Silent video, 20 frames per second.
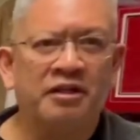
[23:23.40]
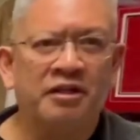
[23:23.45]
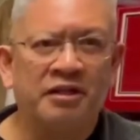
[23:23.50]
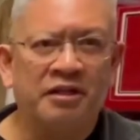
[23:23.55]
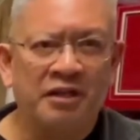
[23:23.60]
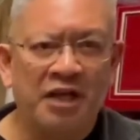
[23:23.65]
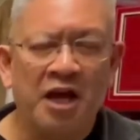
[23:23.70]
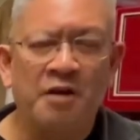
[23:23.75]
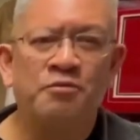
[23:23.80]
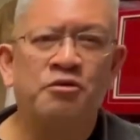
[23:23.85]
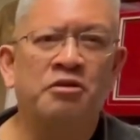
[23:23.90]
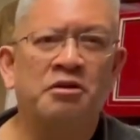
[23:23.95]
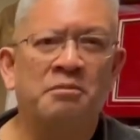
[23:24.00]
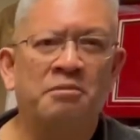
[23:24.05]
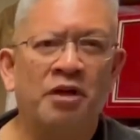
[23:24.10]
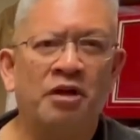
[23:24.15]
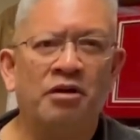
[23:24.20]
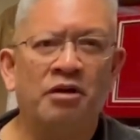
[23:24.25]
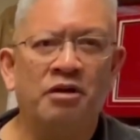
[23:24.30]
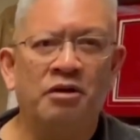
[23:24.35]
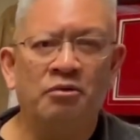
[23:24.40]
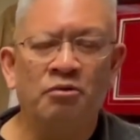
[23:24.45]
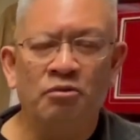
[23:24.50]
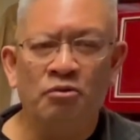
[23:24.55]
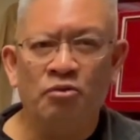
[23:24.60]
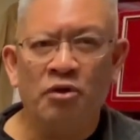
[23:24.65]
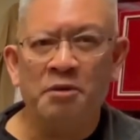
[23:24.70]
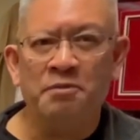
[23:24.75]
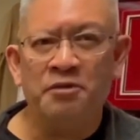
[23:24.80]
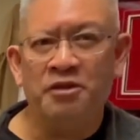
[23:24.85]
captured American
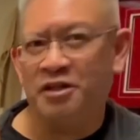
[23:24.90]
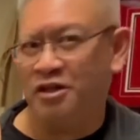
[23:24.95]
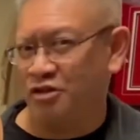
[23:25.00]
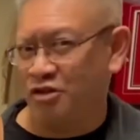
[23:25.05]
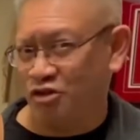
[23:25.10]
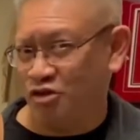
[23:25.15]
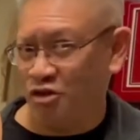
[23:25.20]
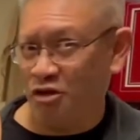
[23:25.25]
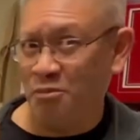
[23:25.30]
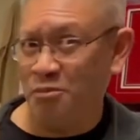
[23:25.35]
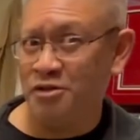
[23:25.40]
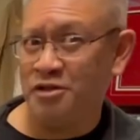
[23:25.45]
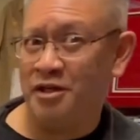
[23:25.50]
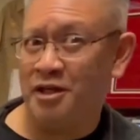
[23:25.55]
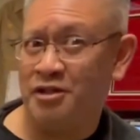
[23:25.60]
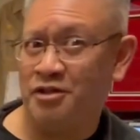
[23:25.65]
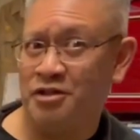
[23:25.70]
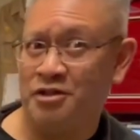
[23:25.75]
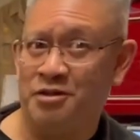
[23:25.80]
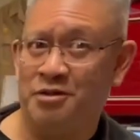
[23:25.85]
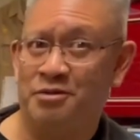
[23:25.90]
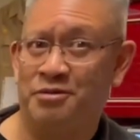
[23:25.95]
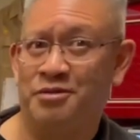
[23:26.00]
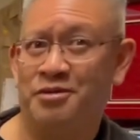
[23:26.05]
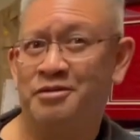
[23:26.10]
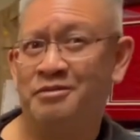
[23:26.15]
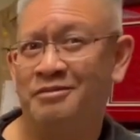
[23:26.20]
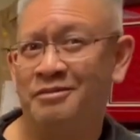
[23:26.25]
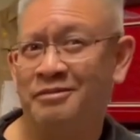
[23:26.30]
weapon that the Germans like to use.